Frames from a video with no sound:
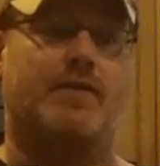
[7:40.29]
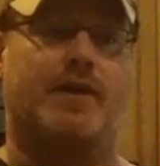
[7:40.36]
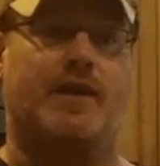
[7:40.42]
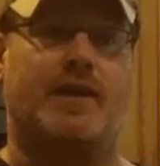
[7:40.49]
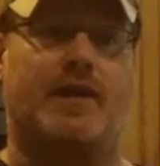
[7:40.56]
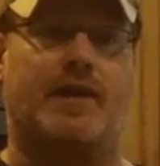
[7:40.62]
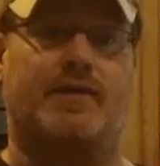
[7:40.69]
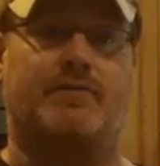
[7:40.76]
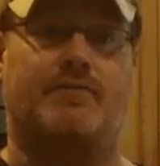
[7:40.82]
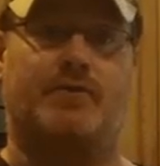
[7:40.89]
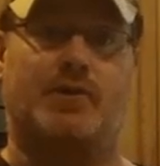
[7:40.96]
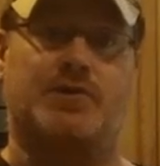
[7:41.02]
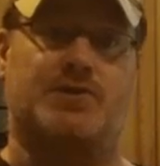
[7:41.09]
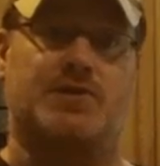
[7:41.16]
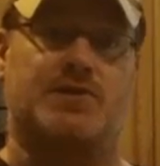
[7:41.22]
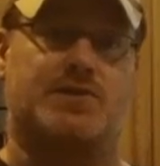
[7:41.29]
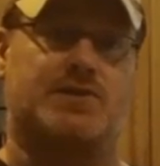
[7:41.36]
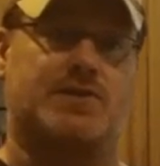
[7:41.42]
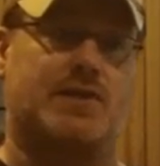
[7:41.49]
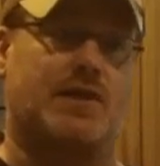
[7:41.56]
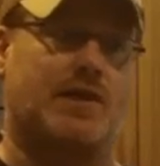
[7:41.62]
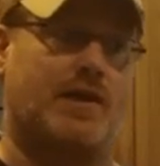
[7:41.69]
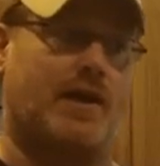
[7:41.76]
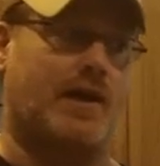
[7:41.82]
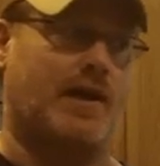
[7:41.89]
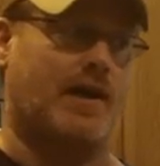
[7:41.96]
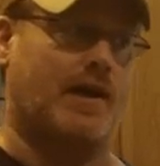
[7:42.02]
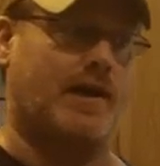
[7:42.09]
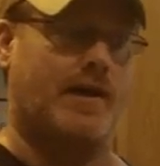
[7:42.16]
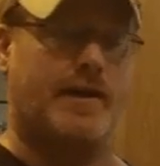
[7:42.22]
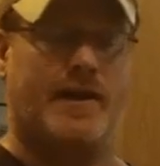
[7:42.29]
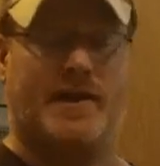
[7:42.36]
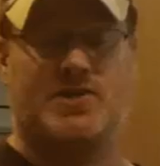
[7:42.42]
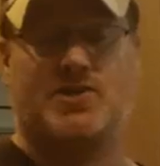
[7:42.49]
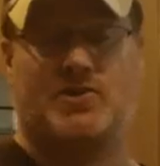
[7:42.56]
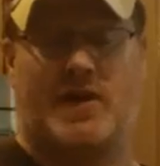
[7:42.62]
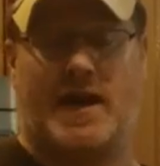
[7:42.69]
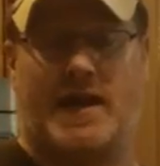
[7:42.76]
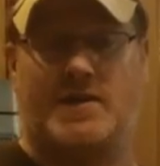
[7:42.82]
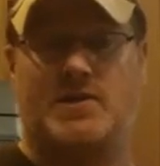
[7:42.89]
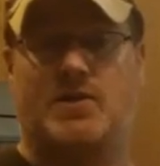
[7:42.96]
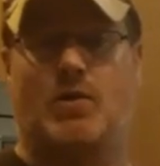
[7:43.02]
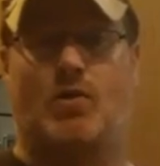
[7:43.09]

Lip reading: than versus an extract